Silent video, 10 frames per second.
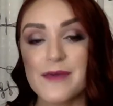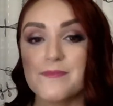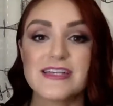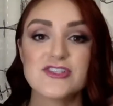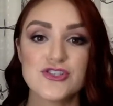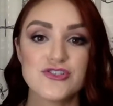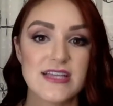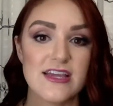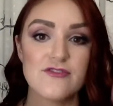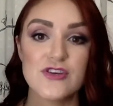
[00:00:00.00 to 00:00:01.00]
It makes your
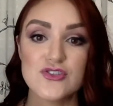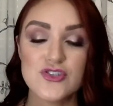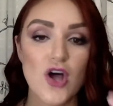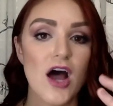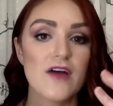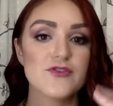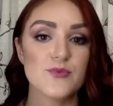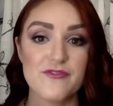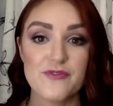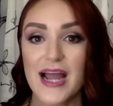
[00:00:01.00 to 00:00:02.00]
skin feel soft,
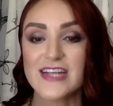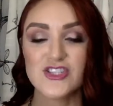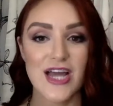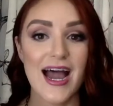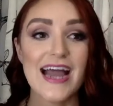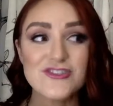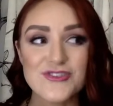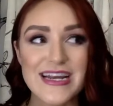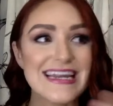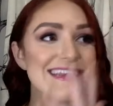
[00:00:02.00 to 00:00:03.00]
refreshed,
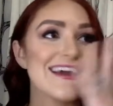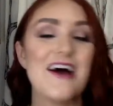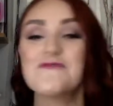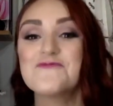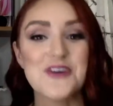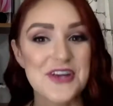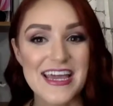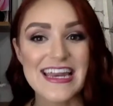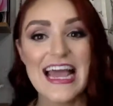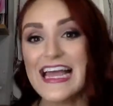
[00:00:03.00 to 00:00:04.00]
hydrated,
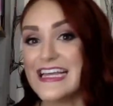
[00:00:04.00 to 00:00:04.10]
comforted.